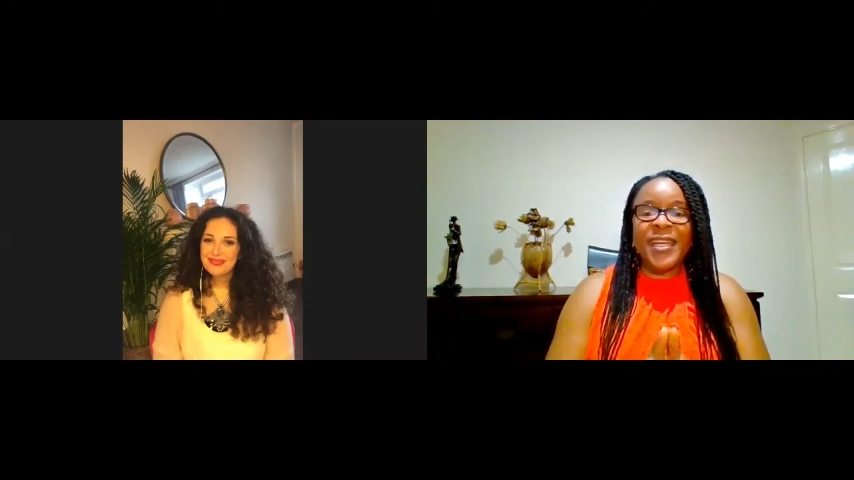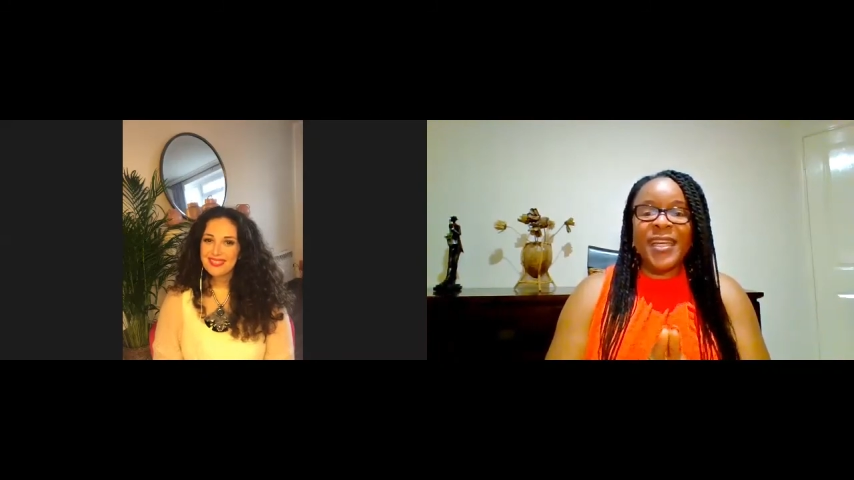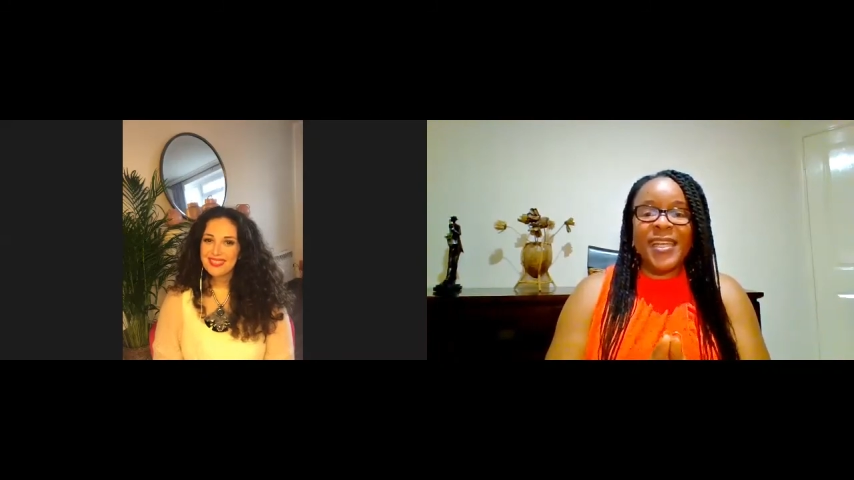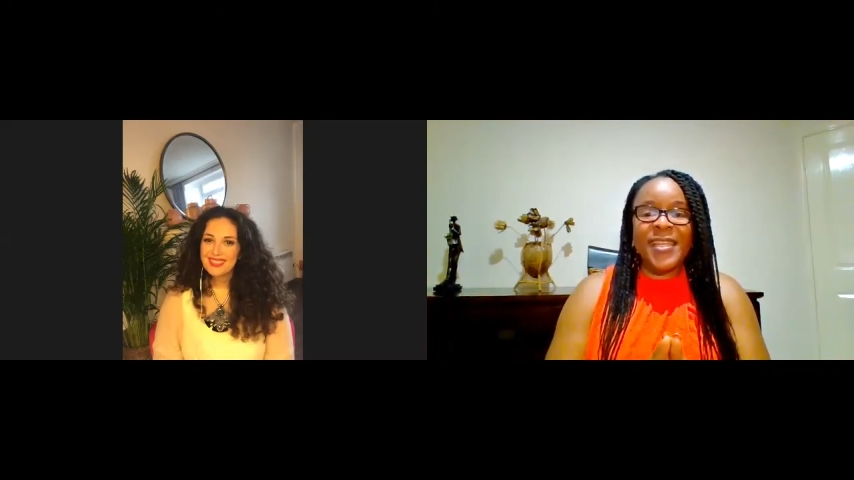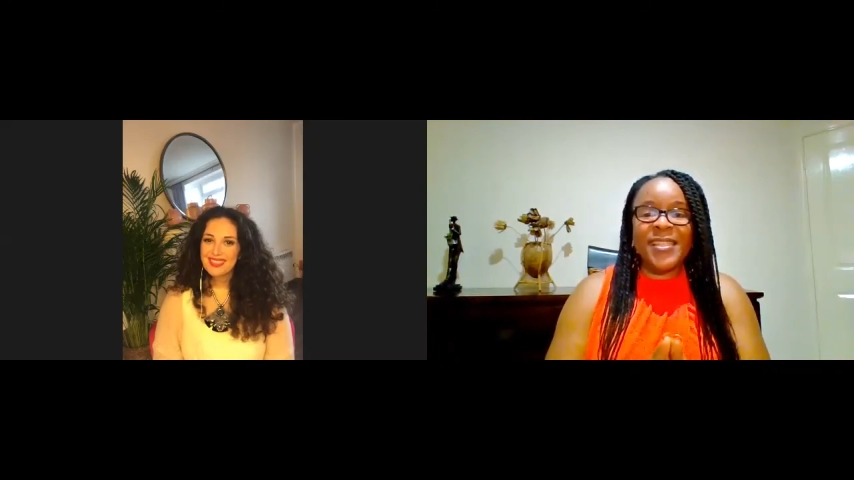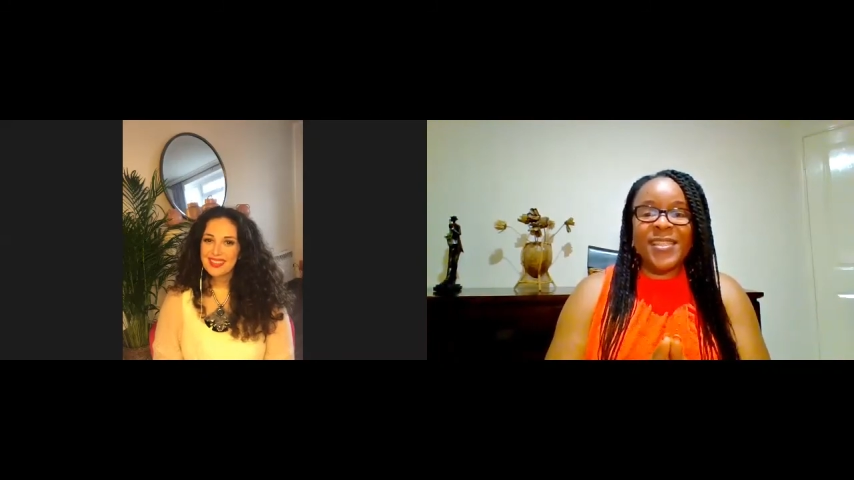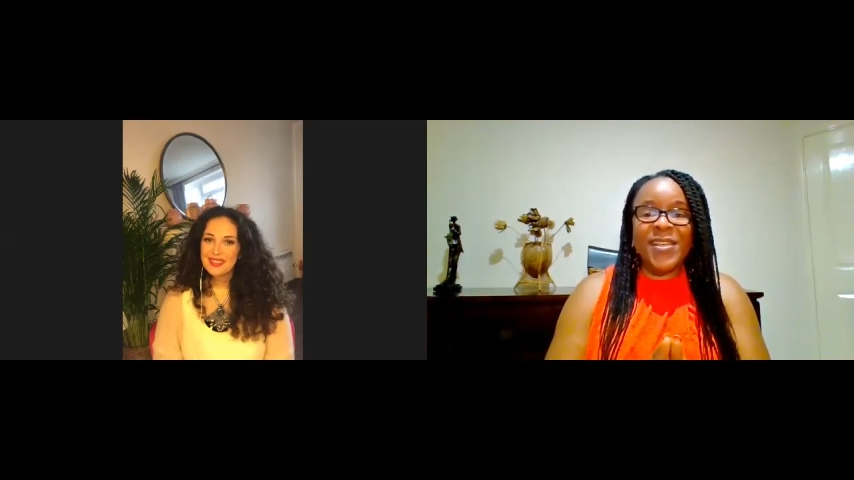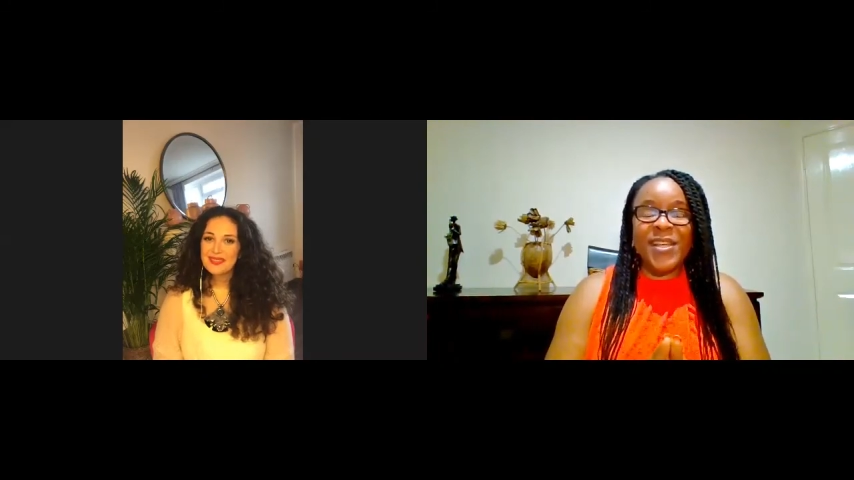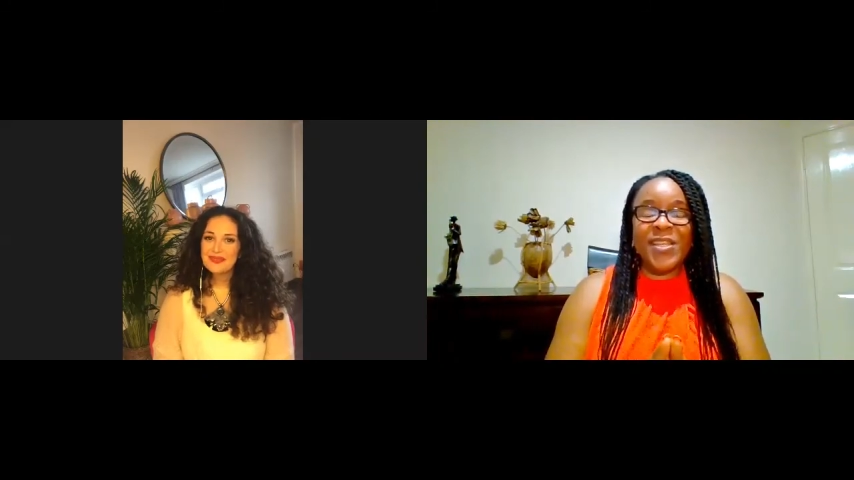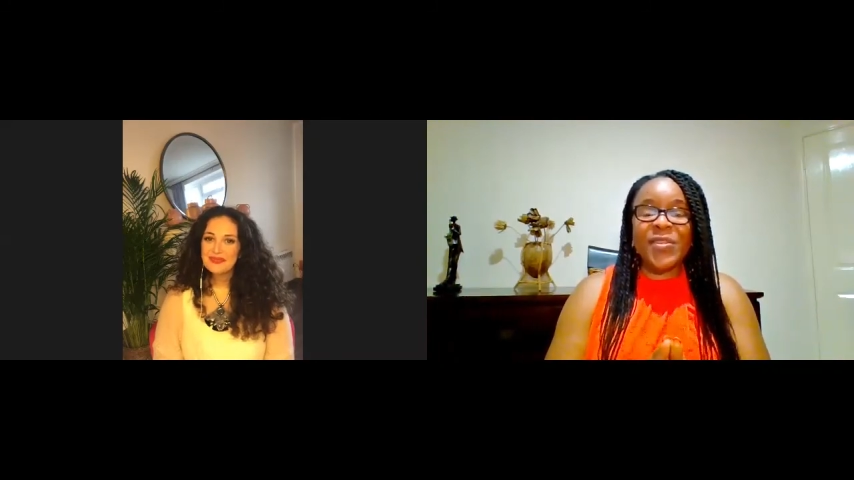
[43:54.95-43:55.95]
is,
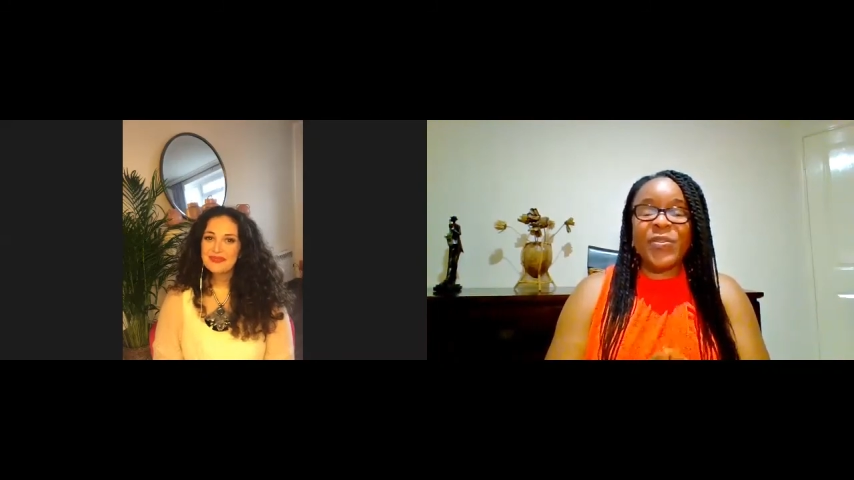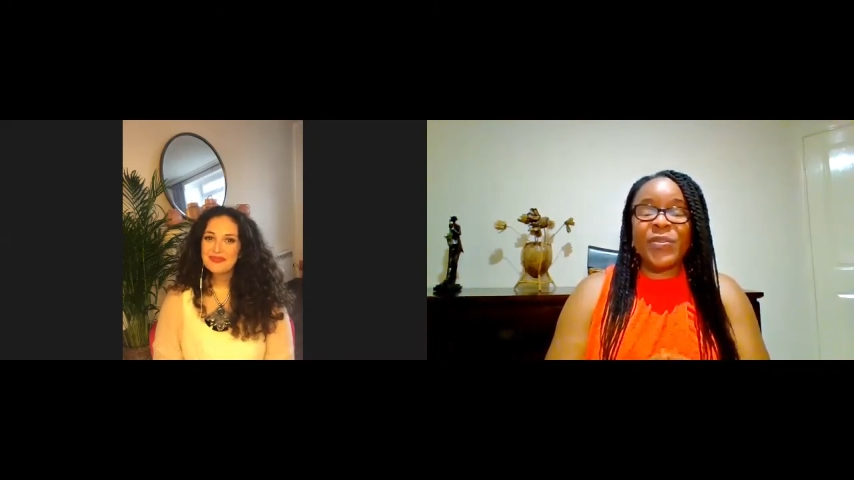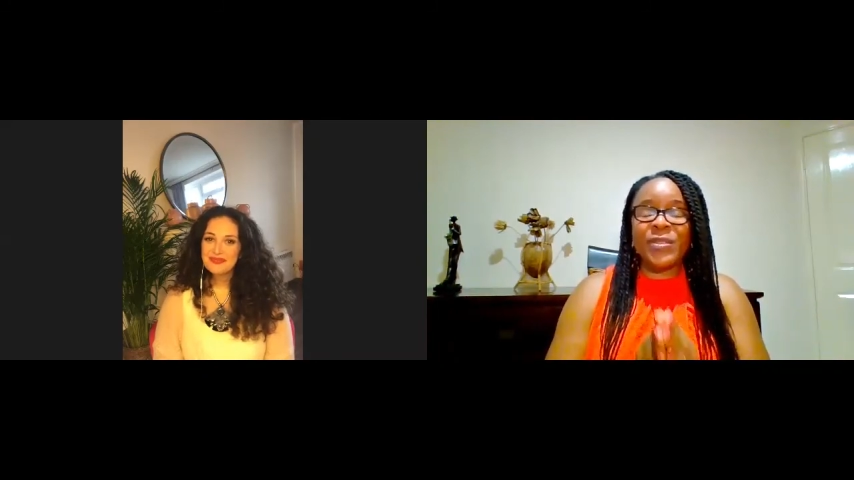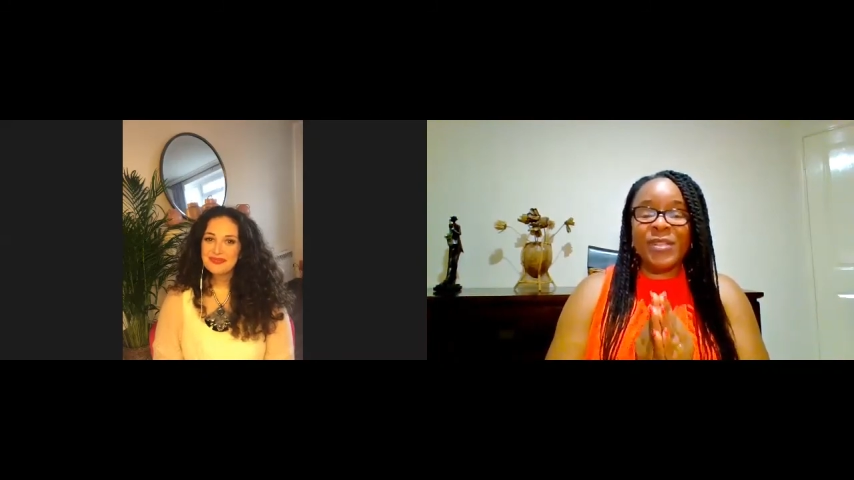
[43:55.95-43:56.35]
you know,